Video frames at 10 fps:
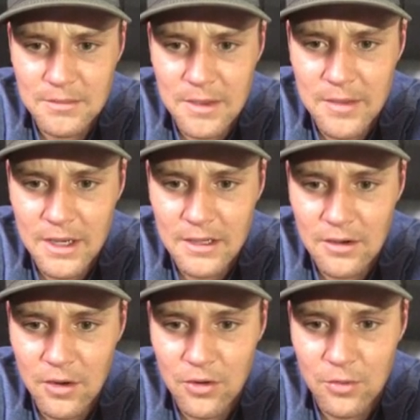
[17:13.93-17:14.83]
Like maybe I can
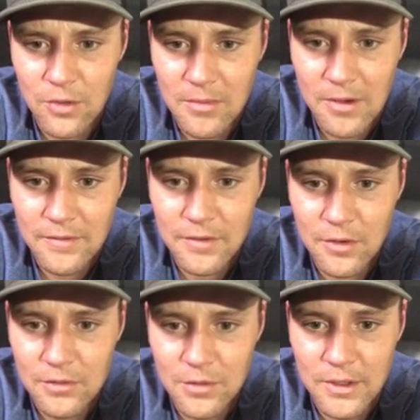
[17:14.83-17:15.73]
hardwire my
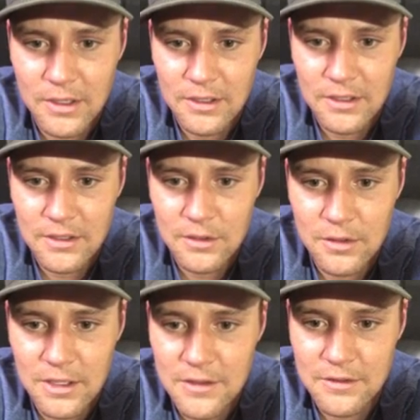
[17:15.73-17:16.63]
phone directly into
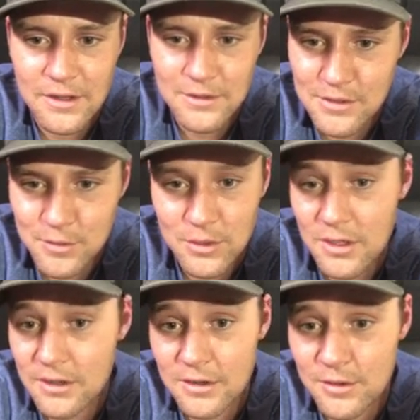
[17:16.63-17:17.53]
an Ethernet or something. I
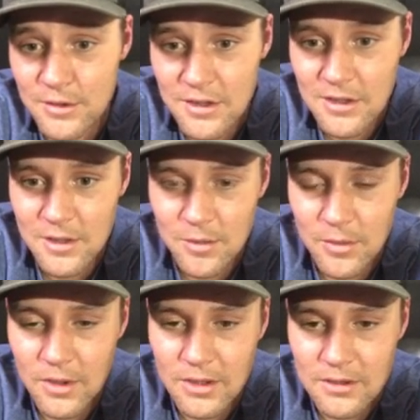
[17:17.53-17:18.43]
don't know,
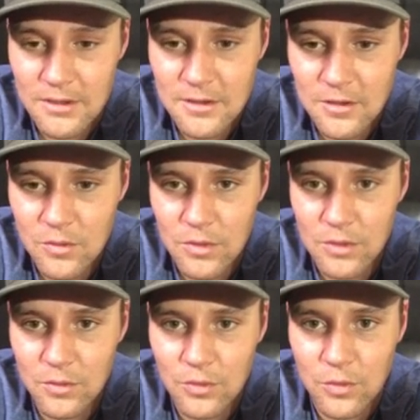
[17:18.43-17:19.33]
but
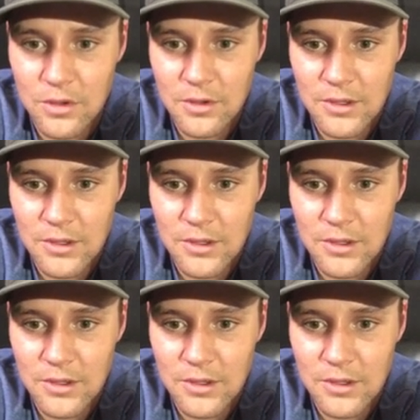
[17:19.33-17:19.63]
we'll work.